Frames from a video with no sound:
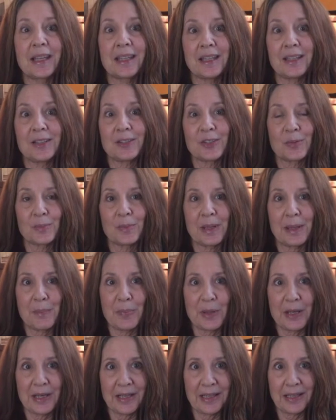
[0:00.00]
into my
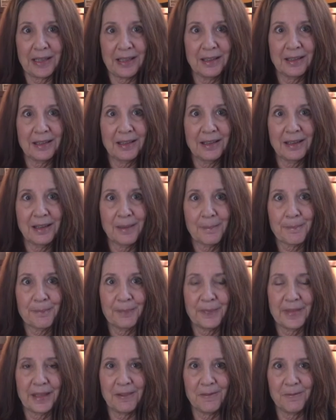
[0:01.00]
body,
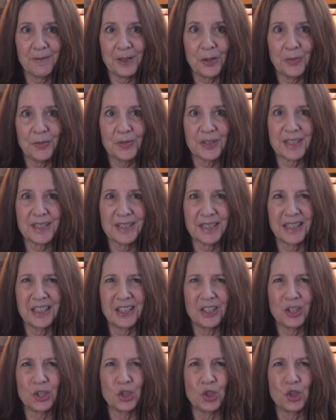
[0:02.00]
I felt the
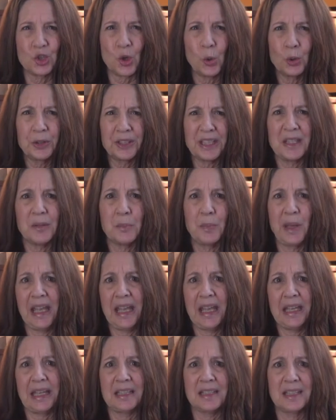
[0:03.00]
sudden jolting
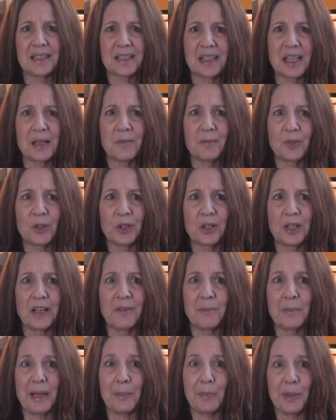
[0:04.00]
pain and discomfort of
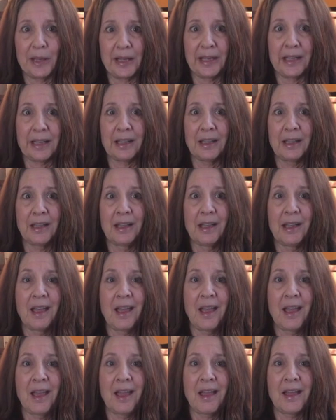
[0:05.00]
my body
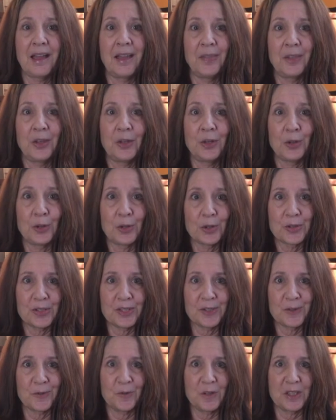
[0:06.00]
and the
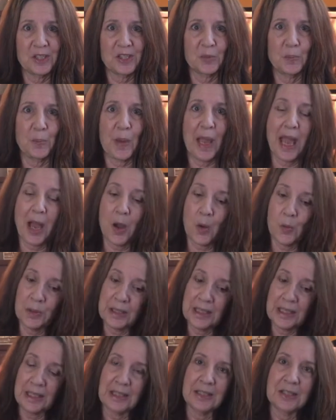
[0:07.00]
nurse's fists
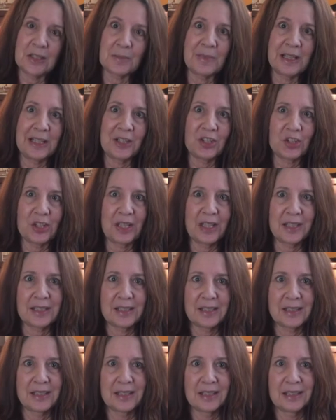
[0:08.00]
pounding into my
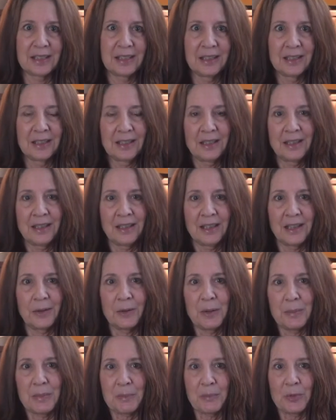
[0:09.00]
chest. I
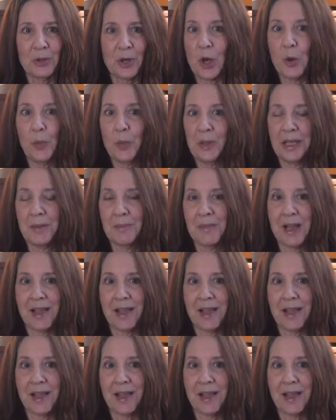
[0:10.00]
remember opening my